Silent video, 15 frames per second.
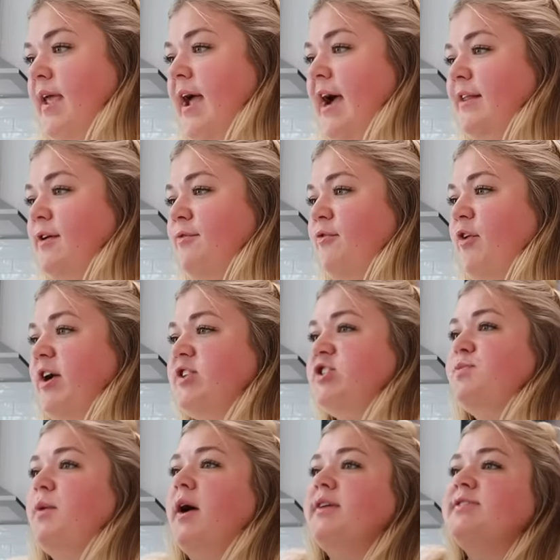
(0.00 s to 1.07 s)
HelloFresh
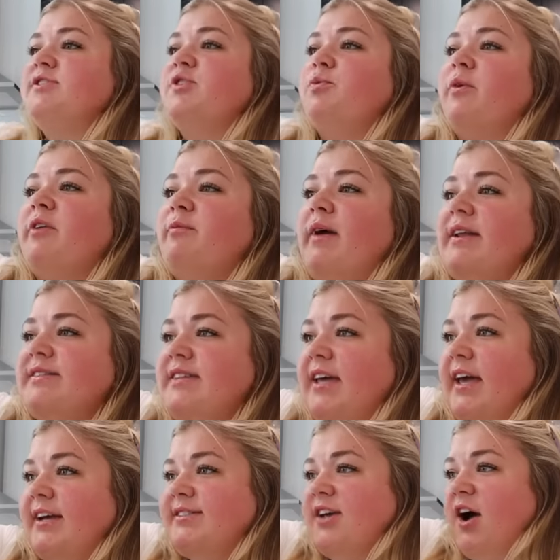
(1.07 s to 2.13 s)
sponsored one of my
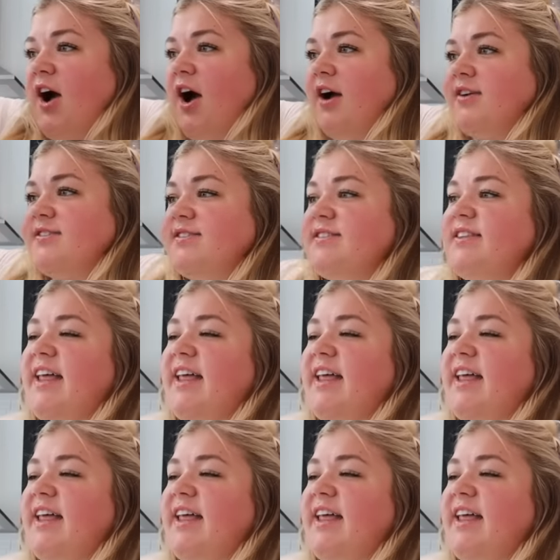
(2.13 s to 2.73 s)
TikToks,